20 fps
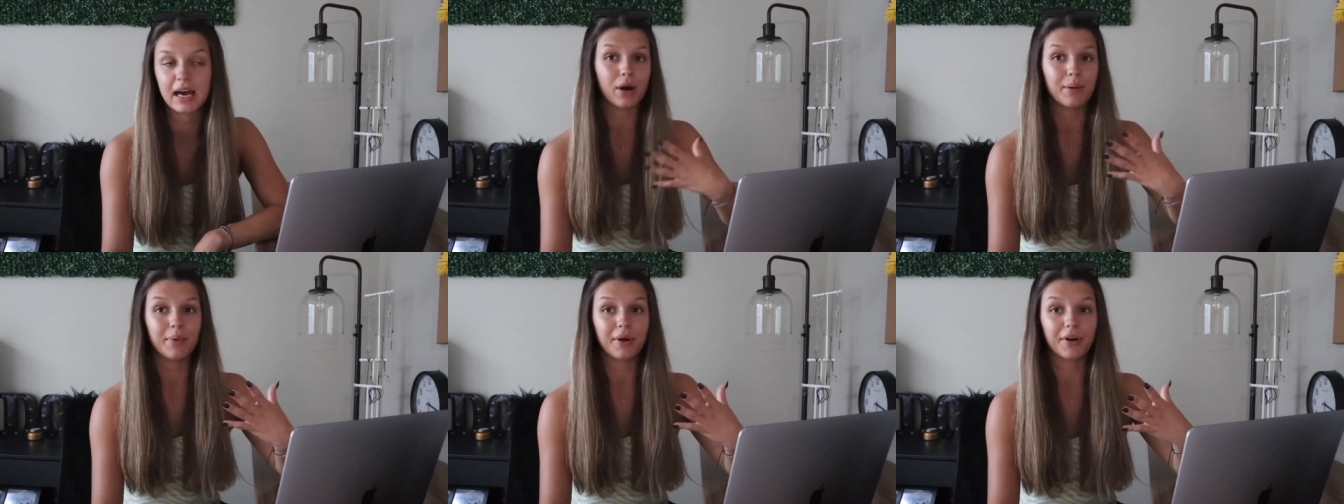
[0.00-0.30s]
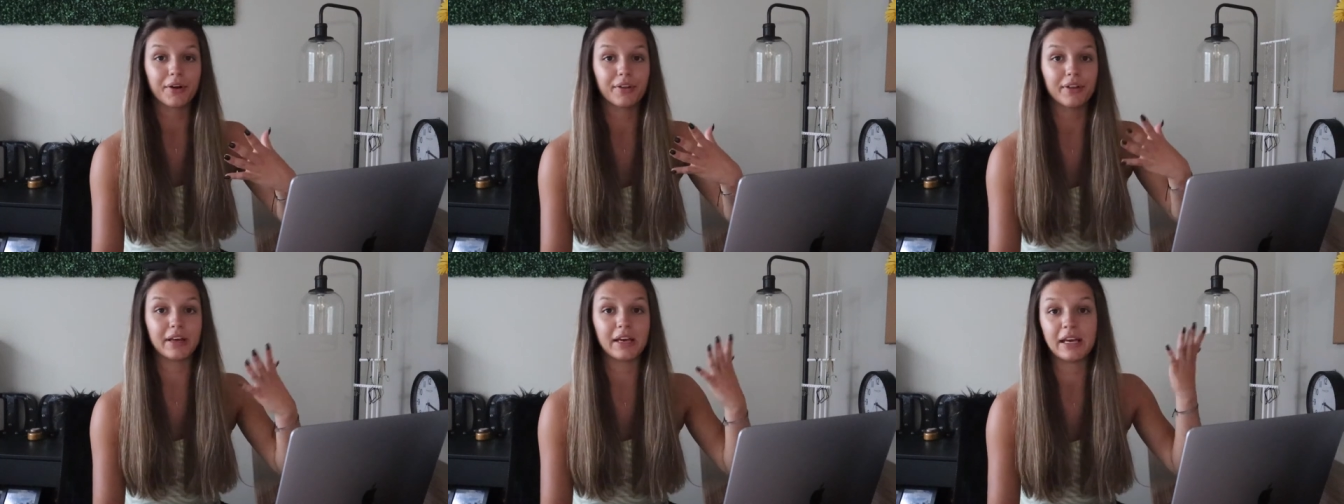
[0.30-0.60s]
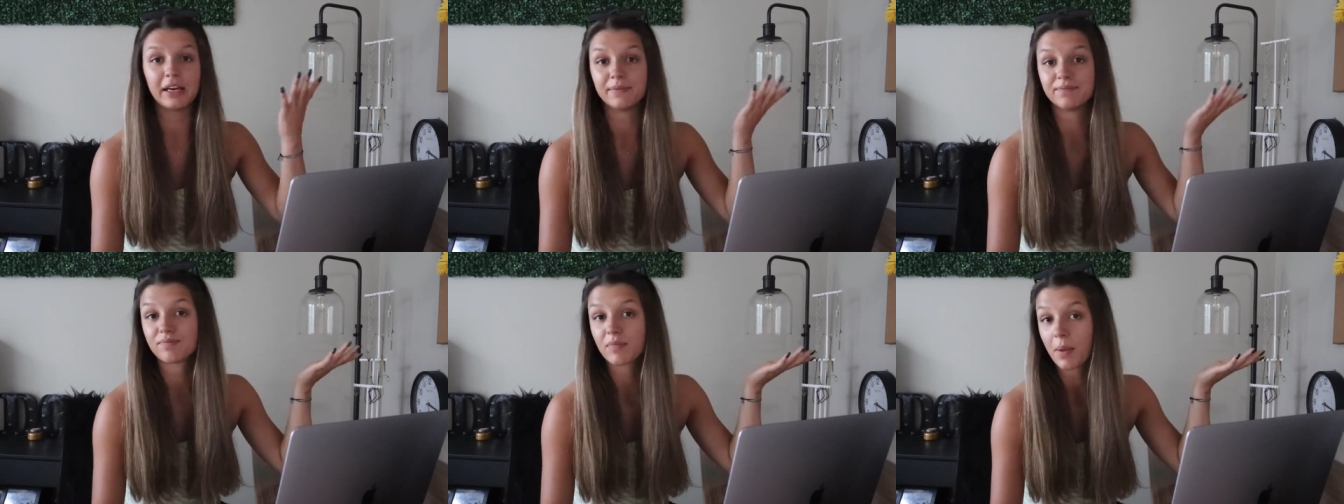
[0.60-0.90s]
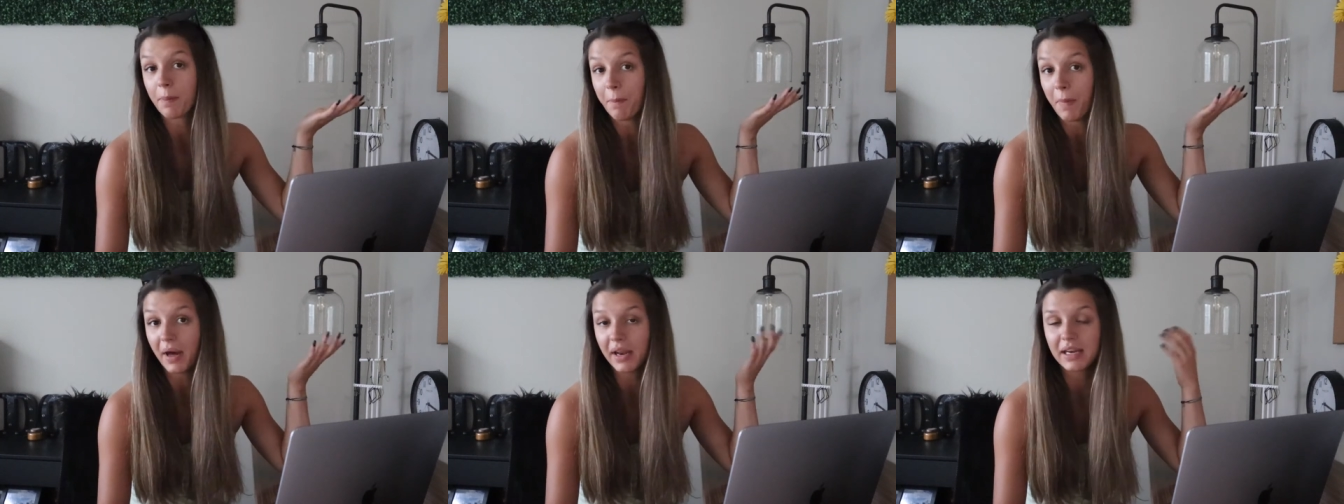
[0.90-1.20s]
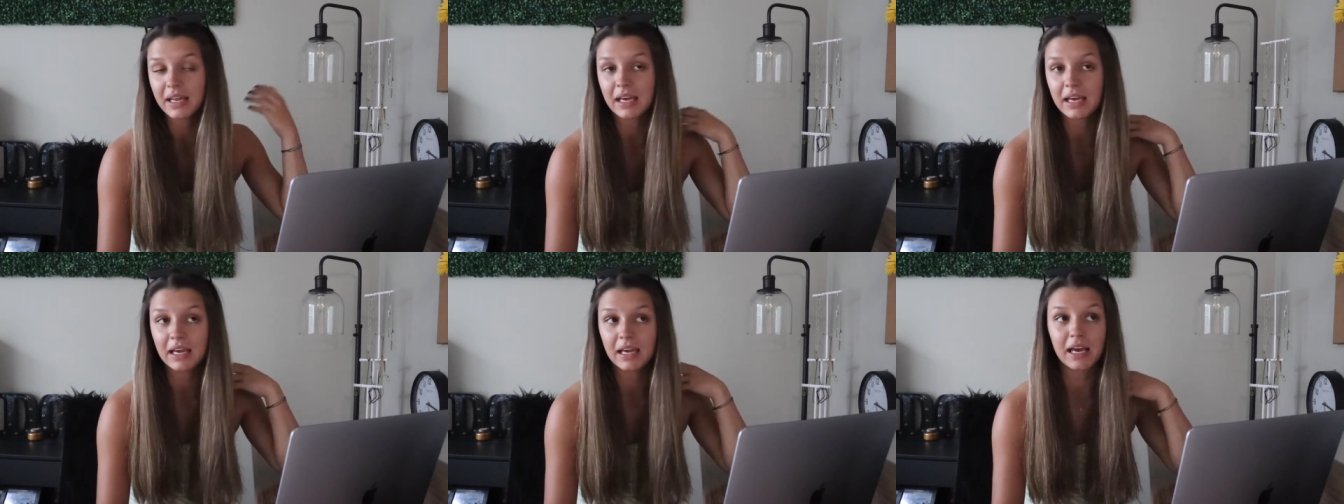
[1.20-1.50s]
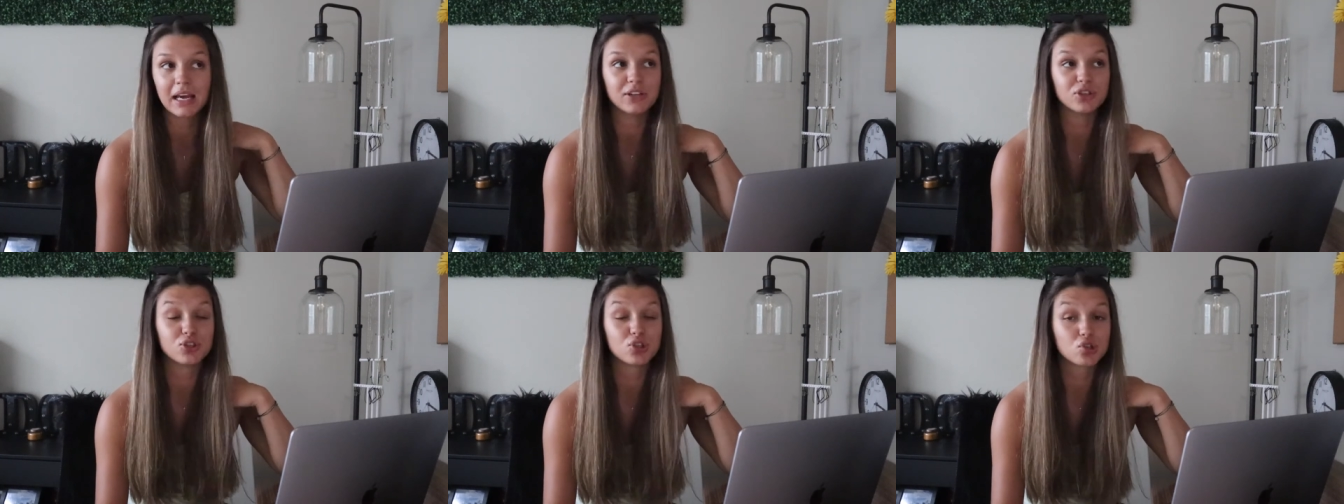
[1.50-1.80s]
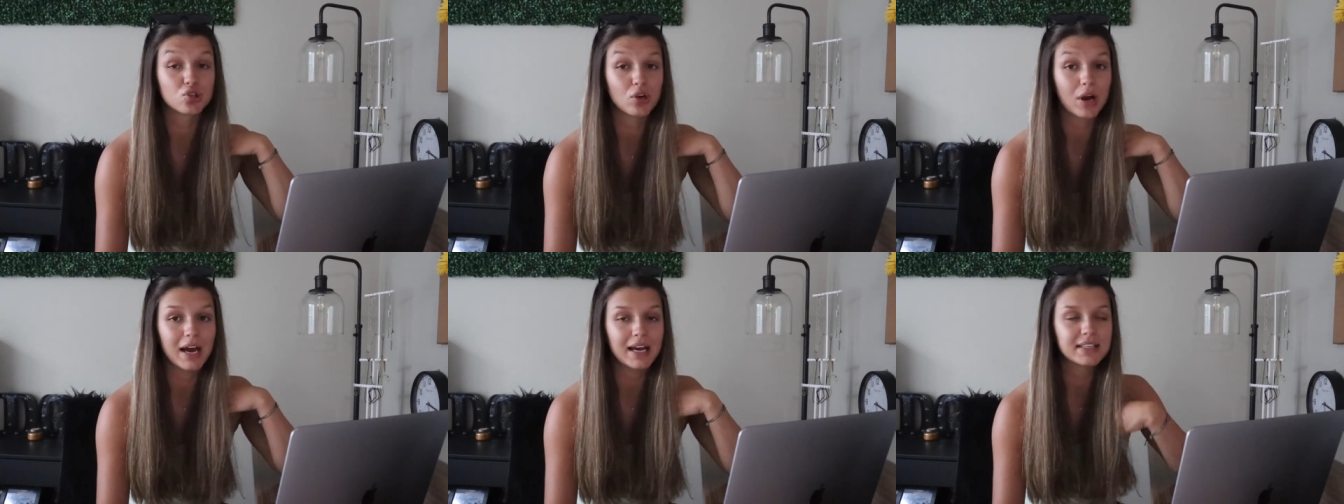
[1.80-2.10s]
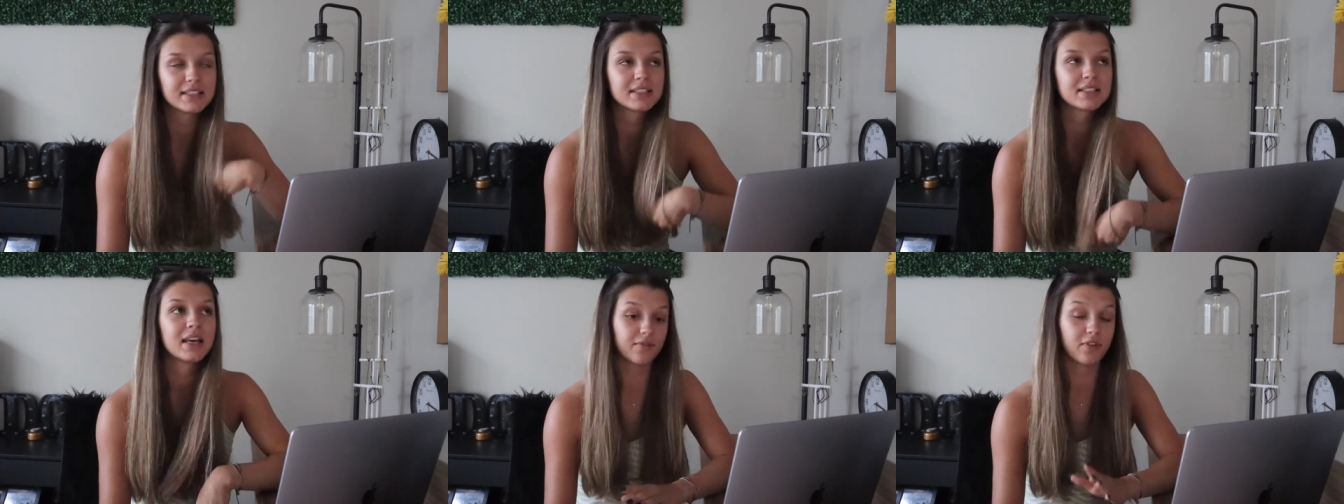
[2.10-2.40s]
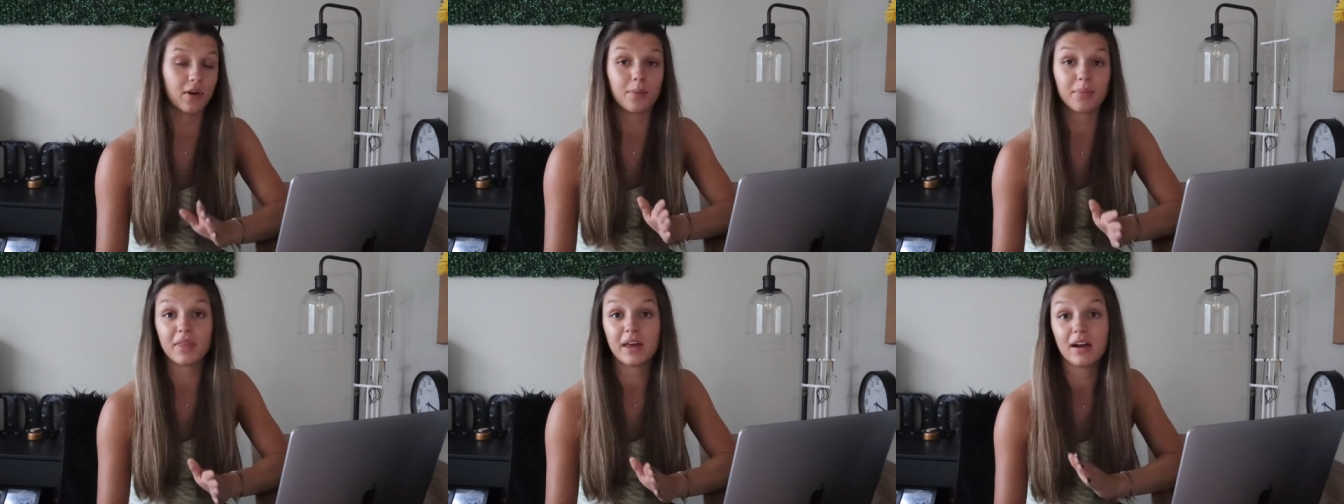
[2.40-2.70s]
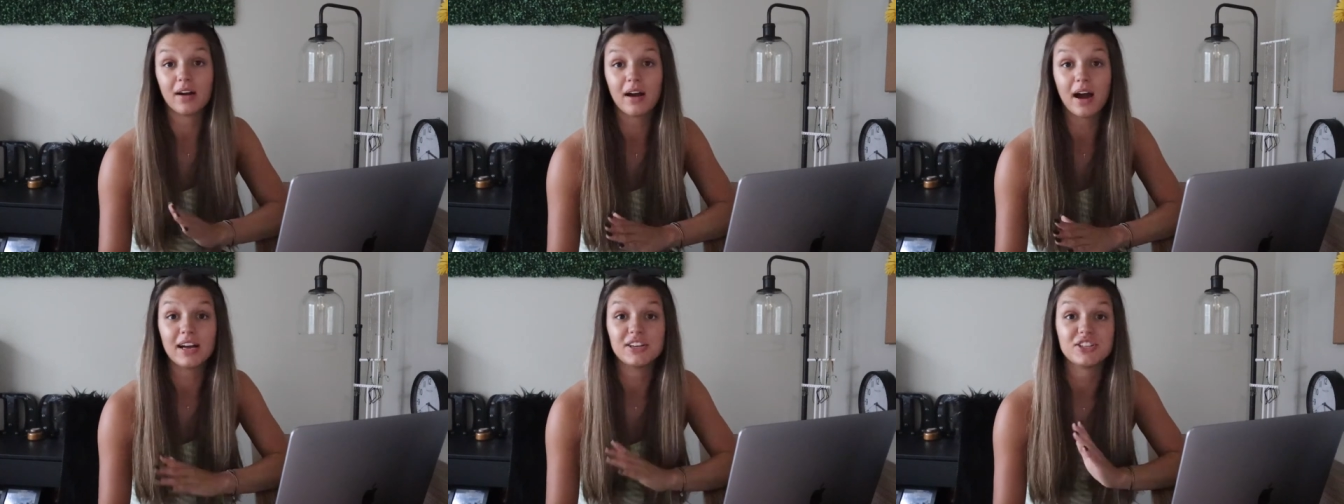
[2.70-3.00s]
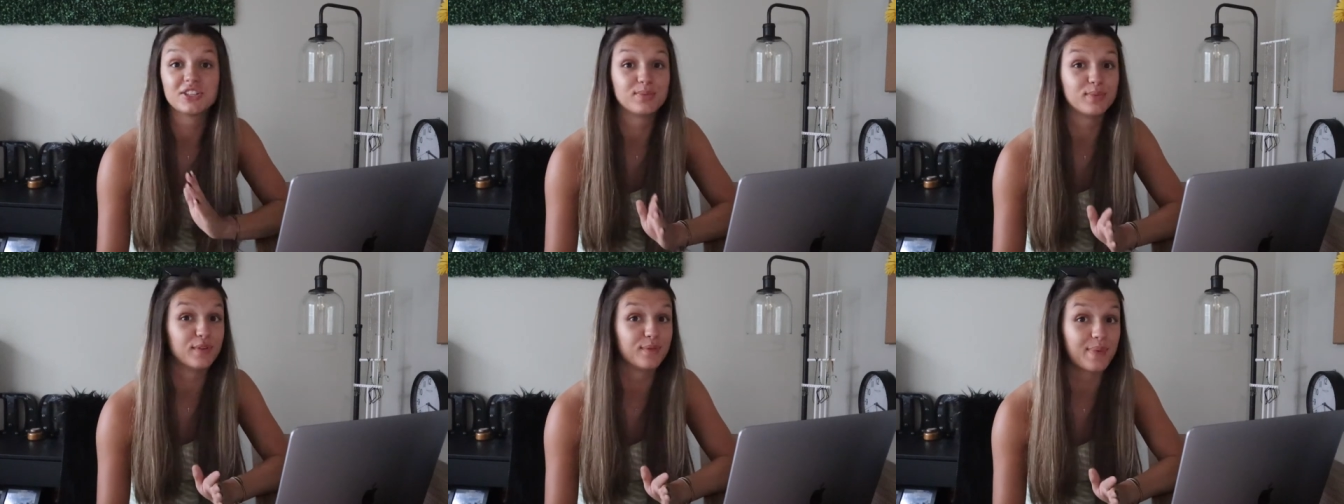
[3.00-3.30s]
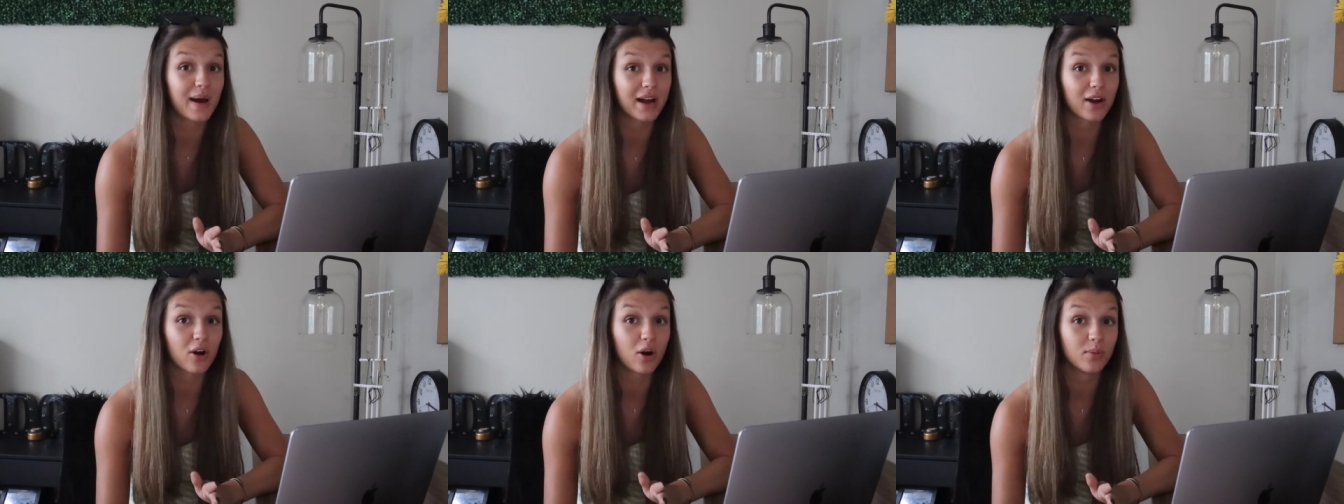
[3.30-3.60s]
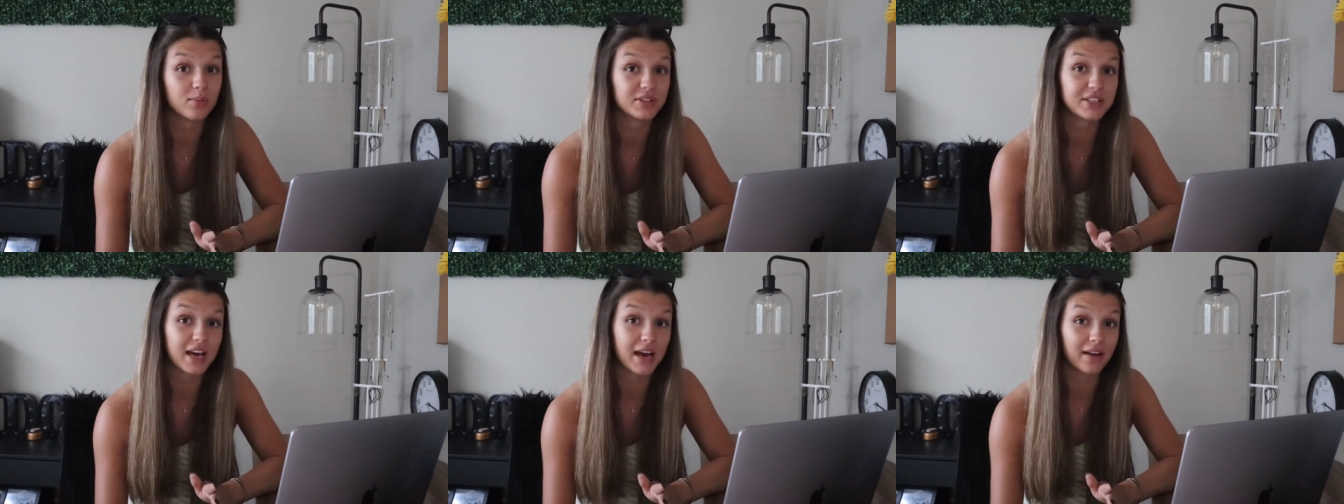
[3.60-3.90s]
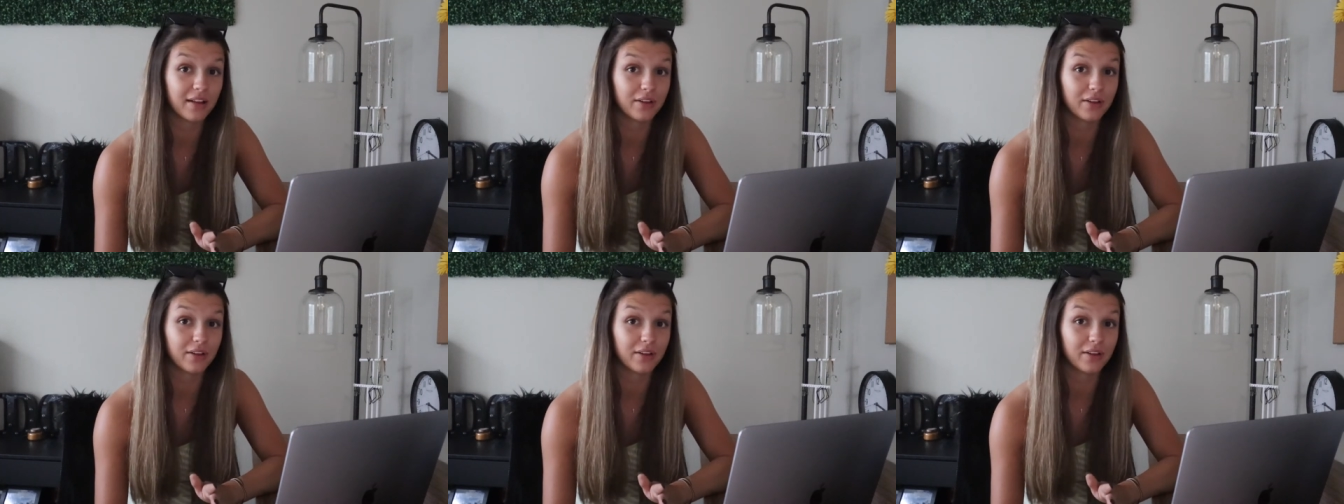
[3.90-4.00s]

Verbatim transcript: primarily money and stress. From there, I just moved back home to